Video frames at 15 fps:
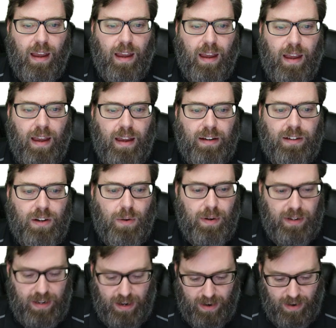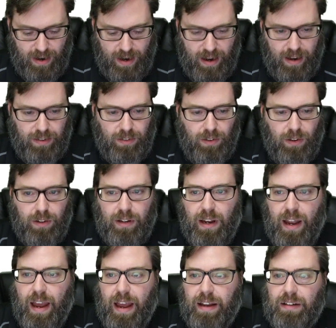and go in here and look
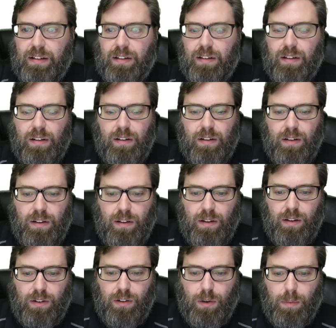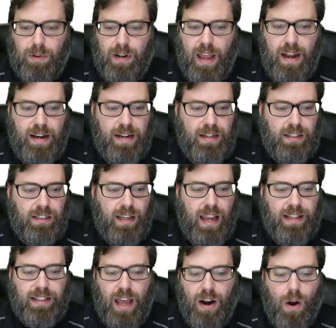at Kubernetes,
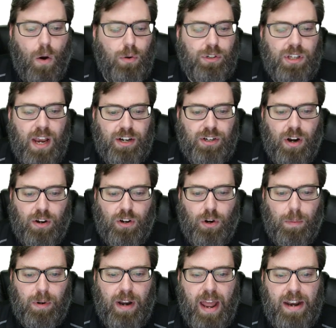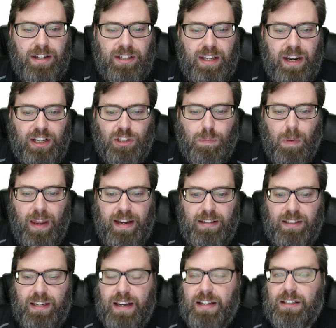it's got a host section on Kubernetes that
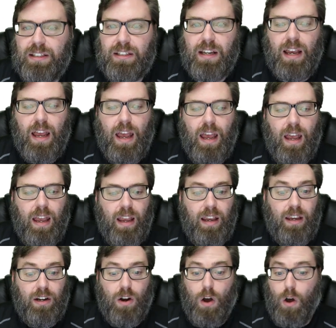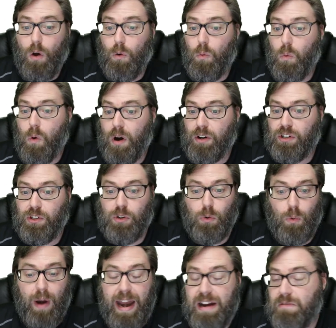explains this. It all worked
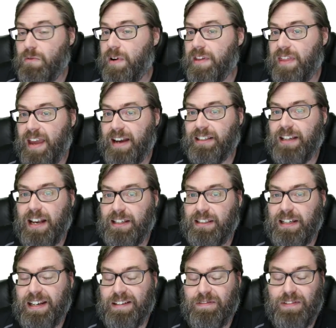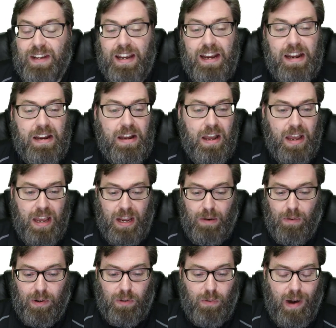great with xsenv. It
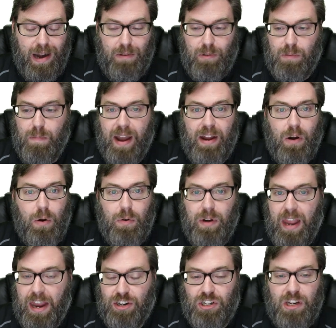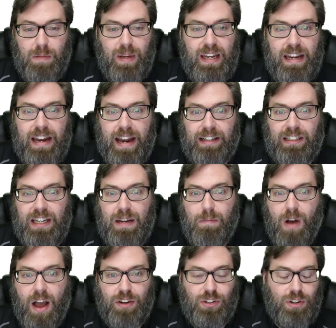worked great with my own HDB-ext
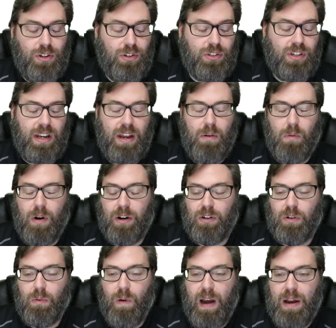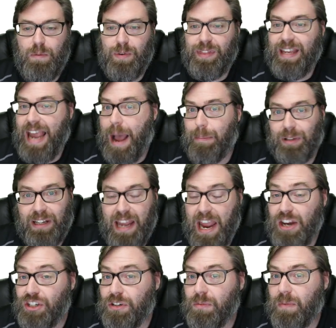modules. It worked great with the
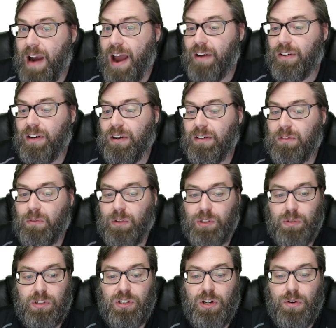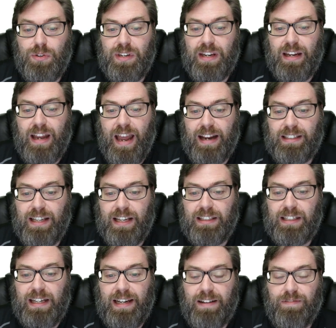application router, which was using
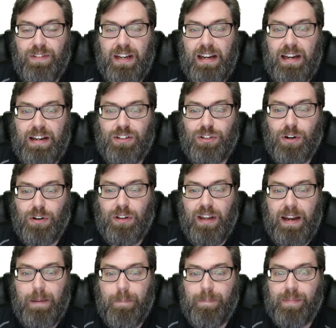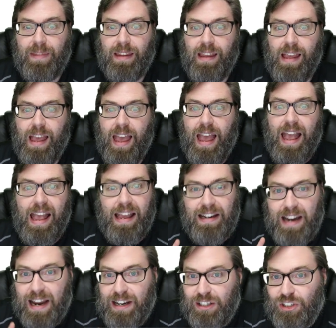xsenv internally.
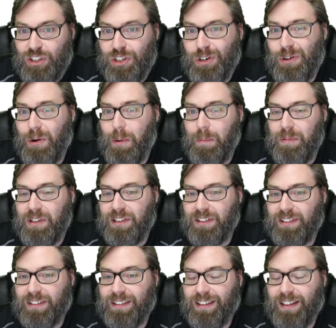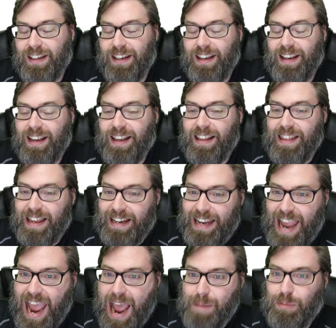And I assumed that
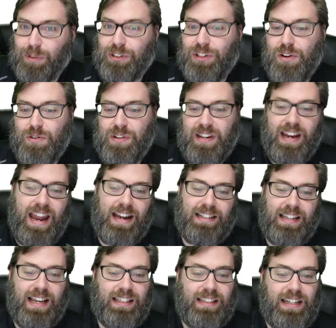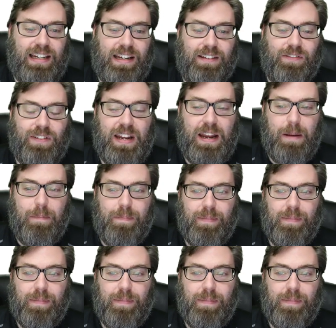CAP was using xsenv.